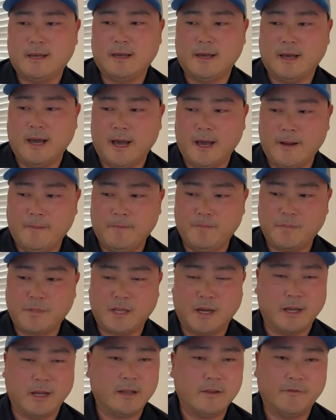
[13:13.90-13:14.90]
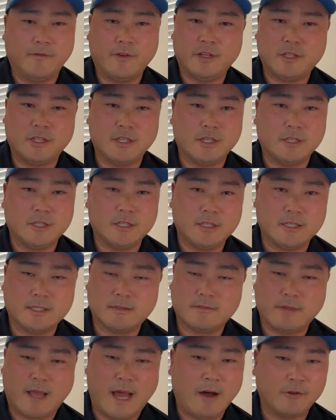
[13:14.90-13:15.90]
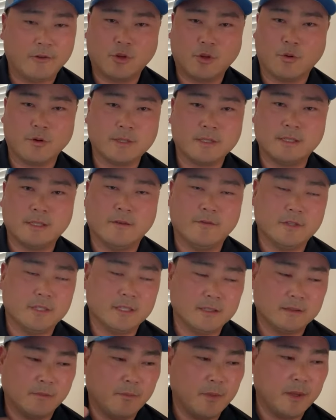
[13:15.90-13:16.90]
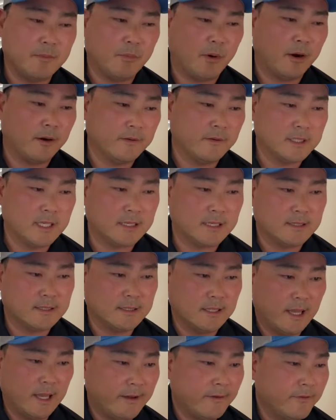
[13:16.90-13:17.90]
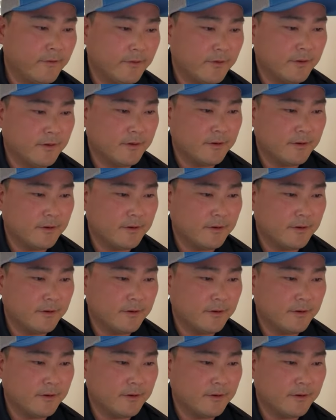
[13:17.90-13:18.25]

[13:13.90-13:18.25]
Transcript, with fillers: Hunting, fishing is just outdoor stuff. It's just a big part of Texas life.